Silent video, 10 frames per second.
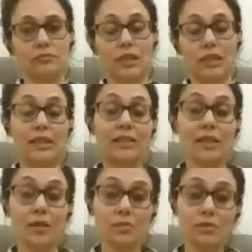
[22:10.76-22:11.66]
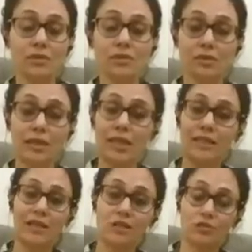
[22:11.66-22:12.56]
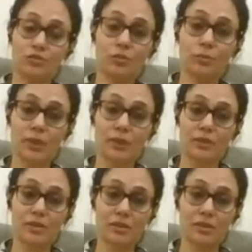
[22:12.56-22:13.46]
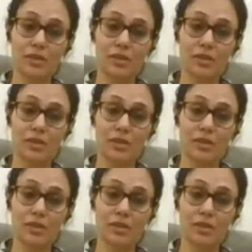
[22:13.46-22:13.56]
Then comes the neglectful parents.